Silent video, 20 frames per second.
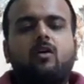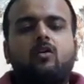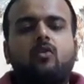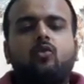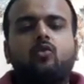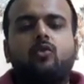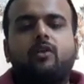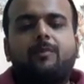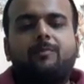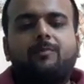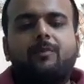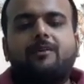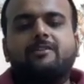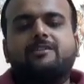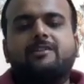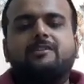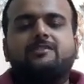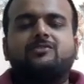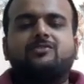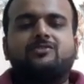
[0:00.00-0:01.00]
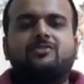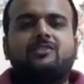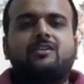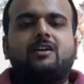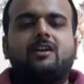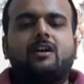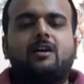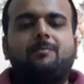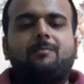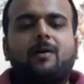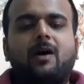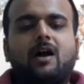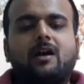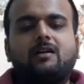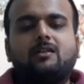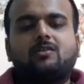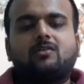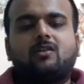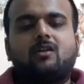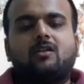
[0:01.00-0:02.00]
who represents a
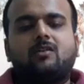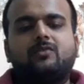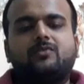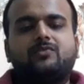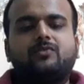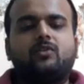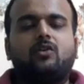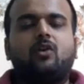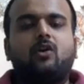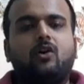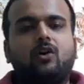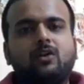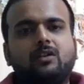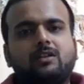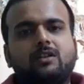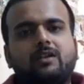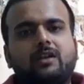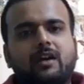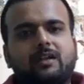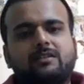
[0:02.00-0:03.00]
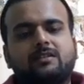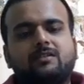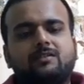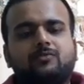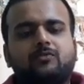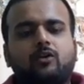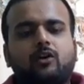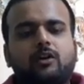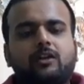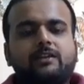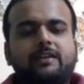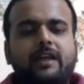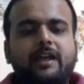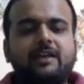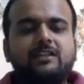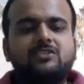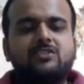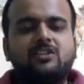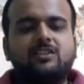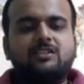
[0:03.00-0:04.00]
part of all the other fallen
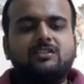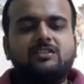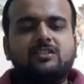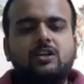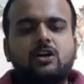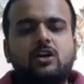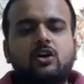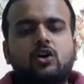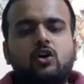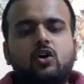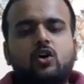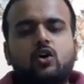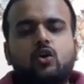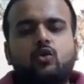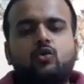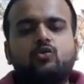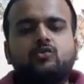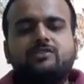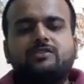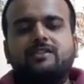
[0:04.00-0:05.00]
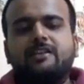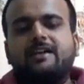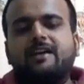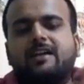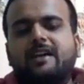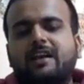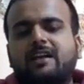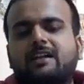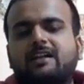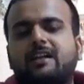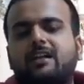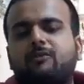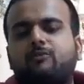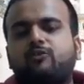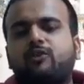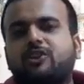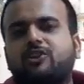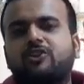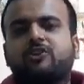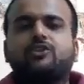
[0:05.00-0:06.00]
angels who secretly
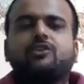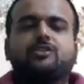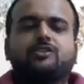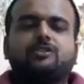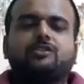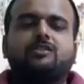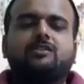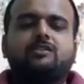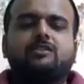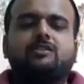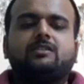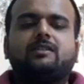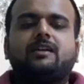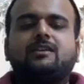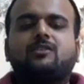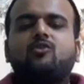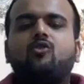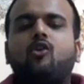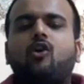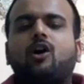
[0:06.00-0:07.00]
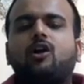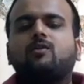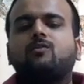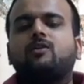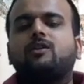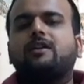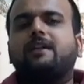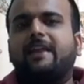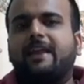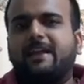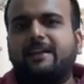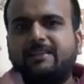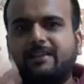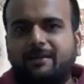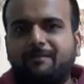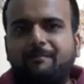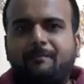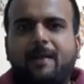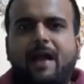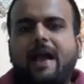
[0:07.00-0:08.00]
wished that God would take
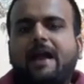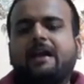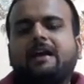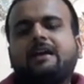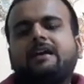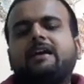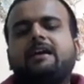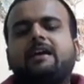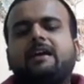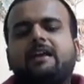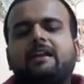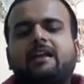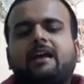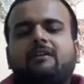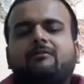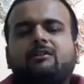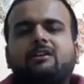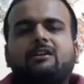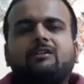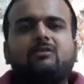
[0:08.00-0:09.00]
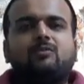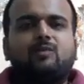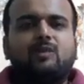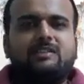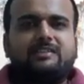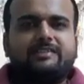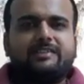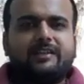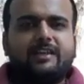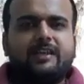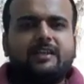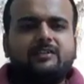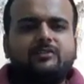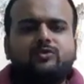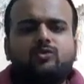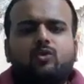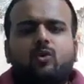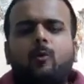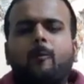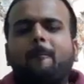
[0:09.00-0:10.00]
them back in heaven once again.
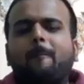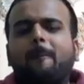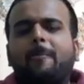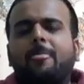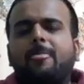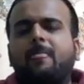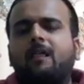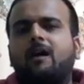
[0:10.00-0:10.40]
So